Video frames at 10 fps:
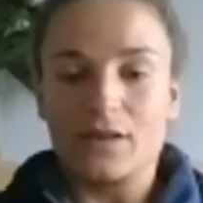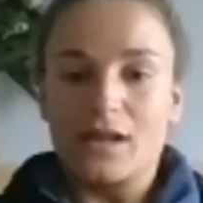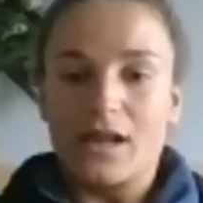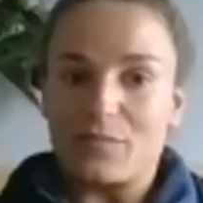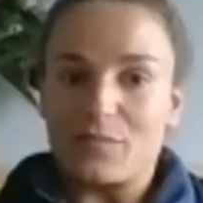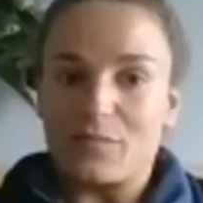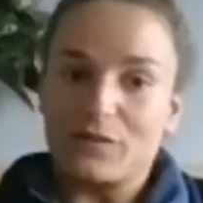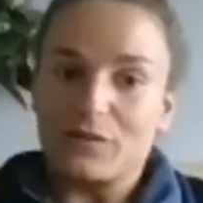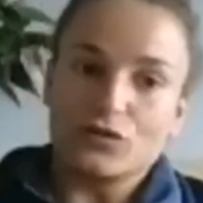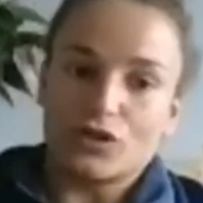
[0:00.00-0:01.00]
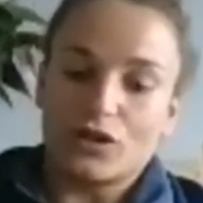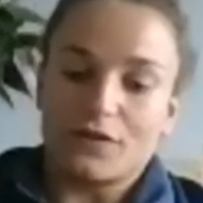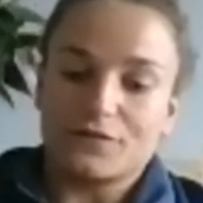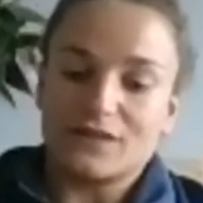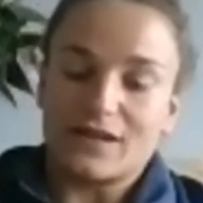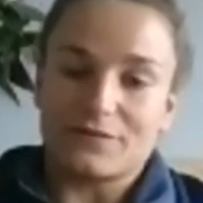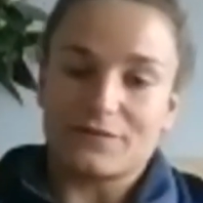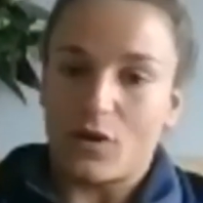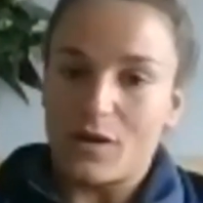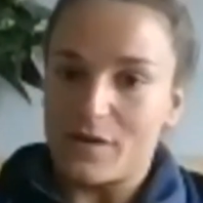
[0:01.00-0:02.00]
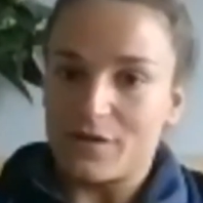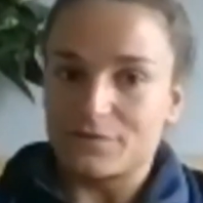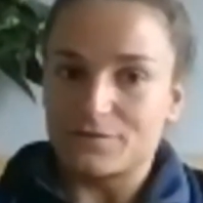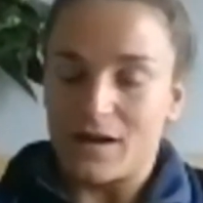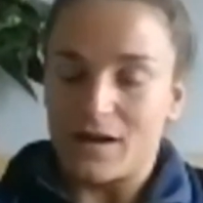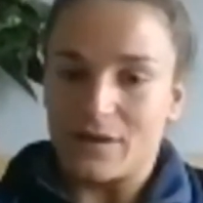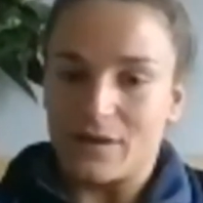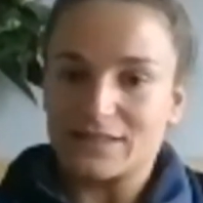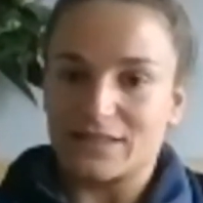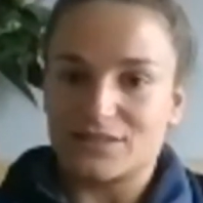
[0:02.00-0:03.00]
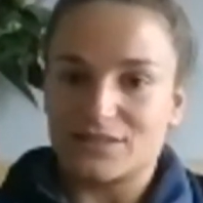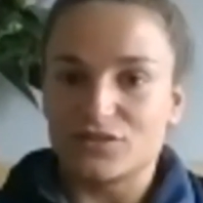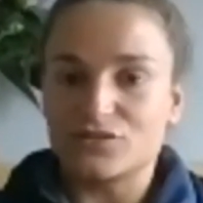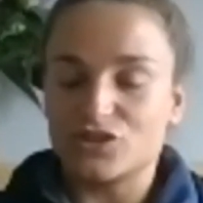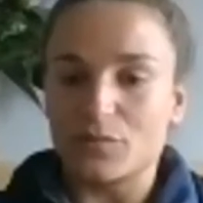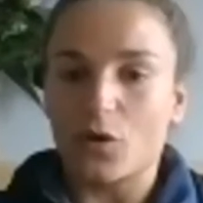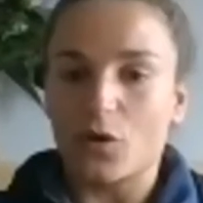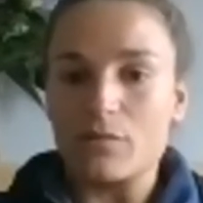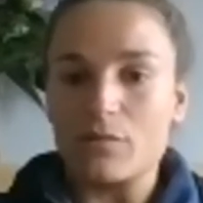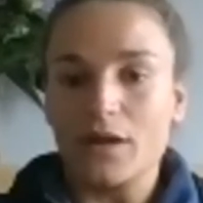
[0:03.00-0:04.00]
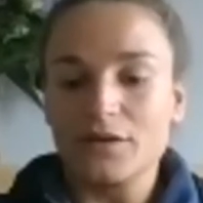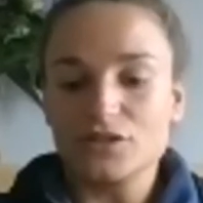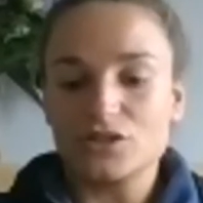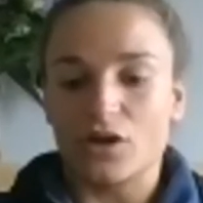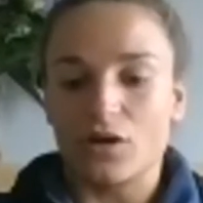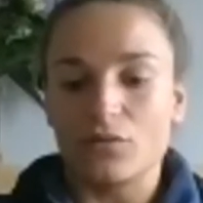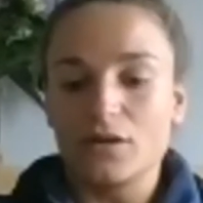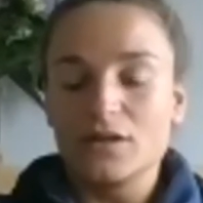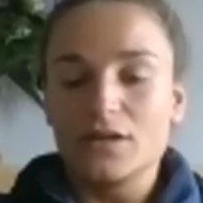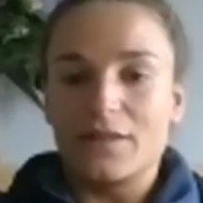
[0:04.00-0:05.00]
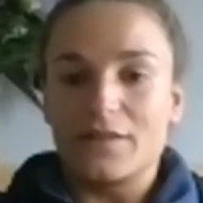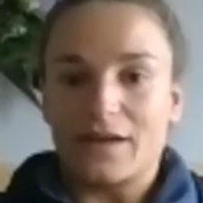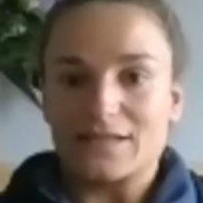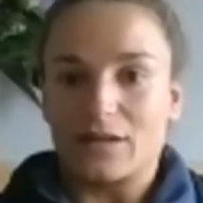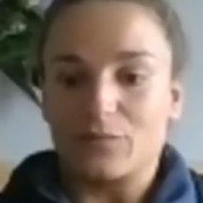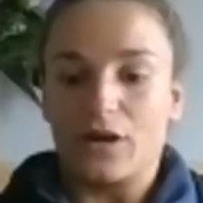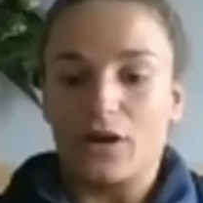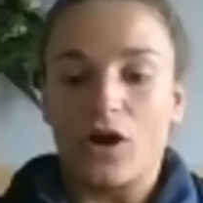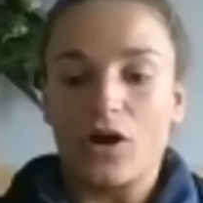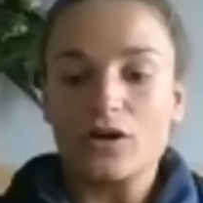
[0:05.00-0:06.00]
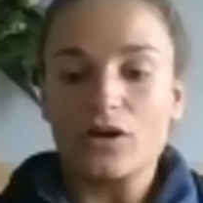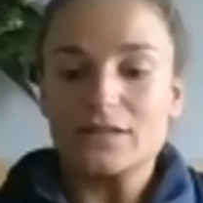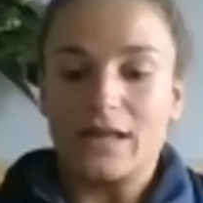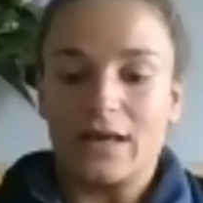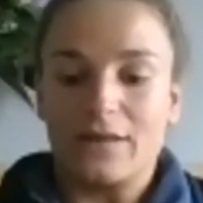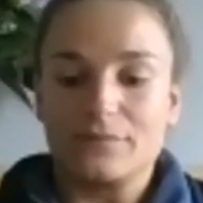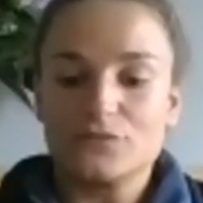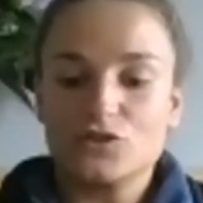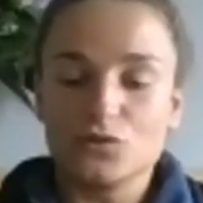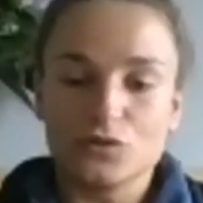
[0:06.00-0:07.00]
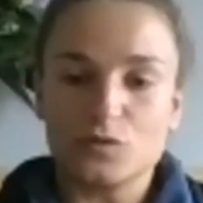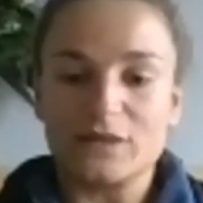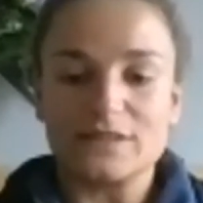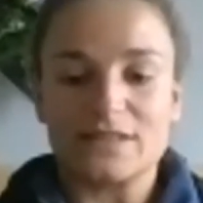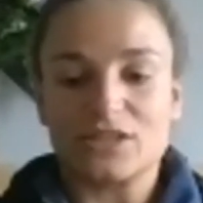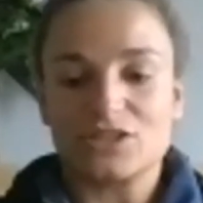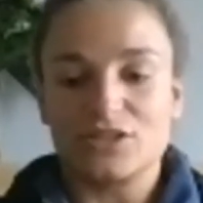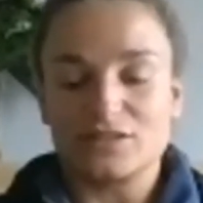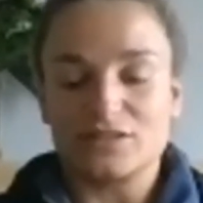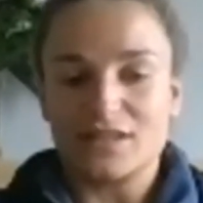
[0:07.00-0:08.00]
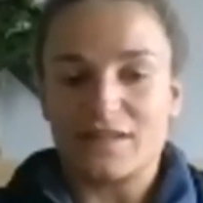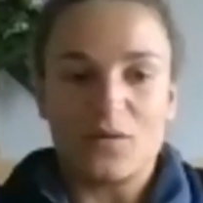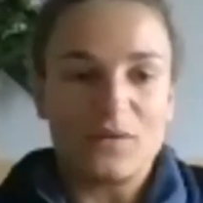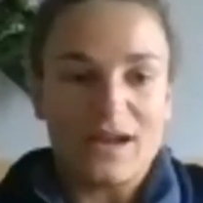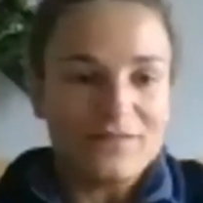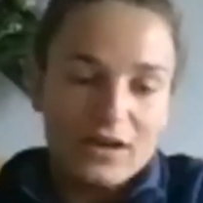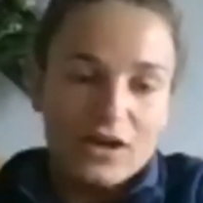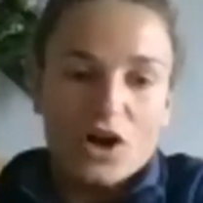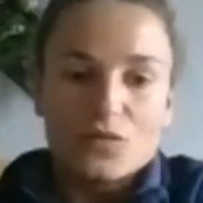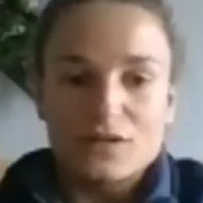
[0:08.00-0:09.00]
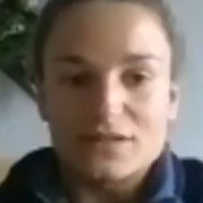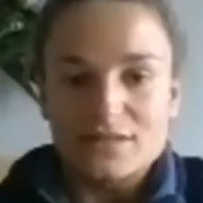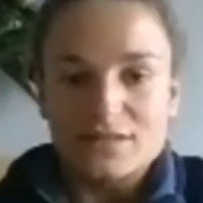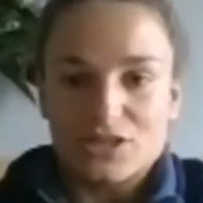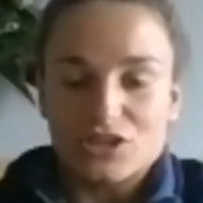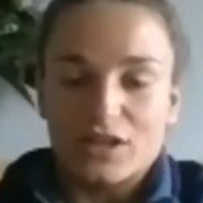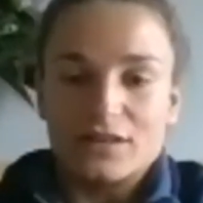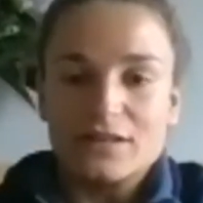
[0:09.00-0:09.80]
I've been fortunate enough to have quite a bit of access to gym equipment, so that's helped me a lot. 2 speed sessions, and then we have like a home conditioning